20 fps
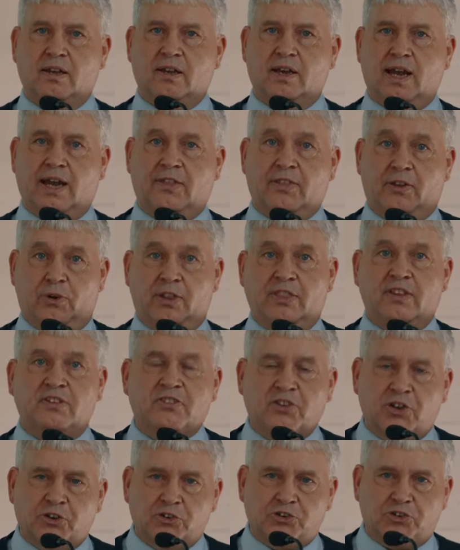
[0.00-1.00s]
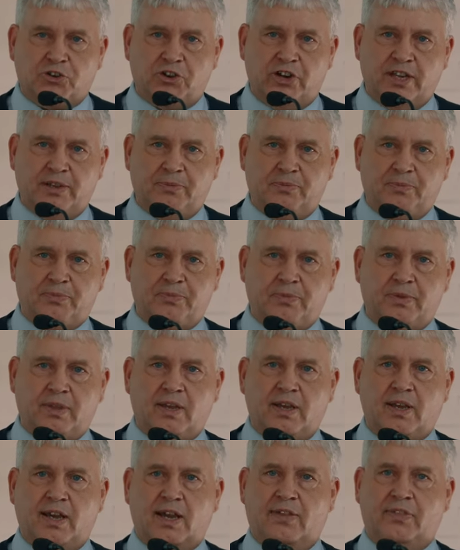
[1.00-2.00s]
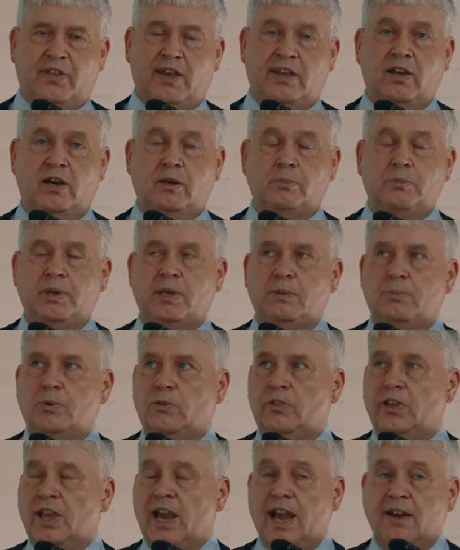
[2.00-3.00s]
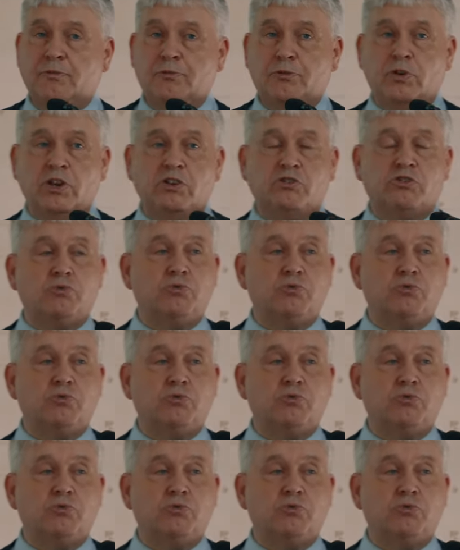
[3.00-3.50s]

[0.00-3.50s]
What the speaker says: And they're in this country, and they're young people. The average